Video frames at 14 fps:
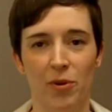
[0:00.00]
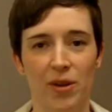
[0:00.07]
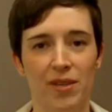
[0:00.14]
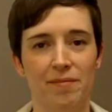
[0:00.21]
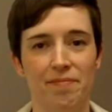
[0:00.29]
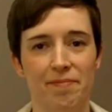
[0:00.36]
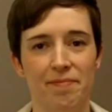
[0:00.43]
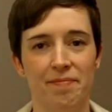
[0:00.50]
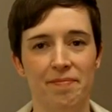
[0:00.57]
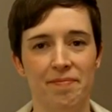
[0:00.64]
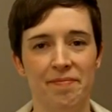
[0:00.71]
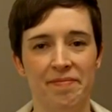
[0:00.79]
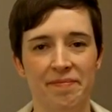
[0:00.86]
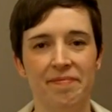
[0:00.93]
point.
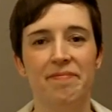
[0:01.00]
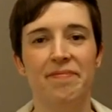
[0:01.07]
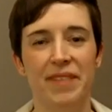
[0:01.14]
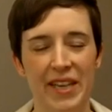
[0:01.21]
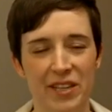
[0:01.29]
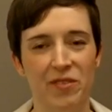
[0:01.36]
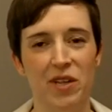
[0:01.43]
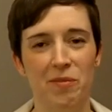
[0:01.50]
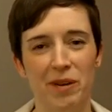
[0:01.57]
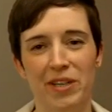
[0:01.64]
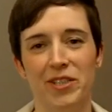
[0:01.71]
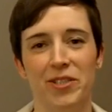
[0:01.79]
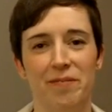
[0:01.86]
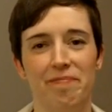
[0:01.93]
Thank you very
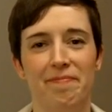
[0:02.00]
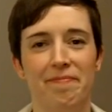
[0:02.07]
much.